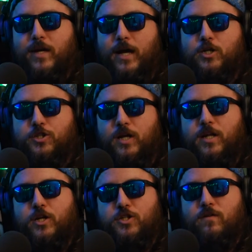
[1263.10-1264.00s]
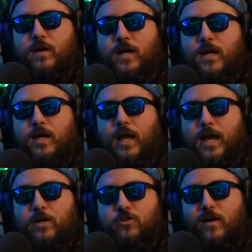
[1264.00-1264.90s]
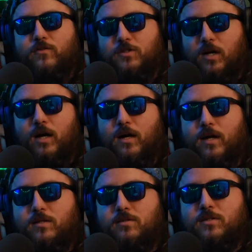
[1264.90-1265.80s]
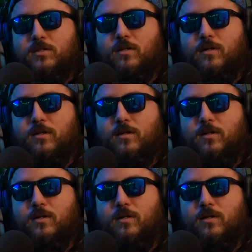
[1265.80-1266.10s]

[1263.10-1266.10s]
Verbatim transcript: catch the attention of eight. Eight travels to Hawkins.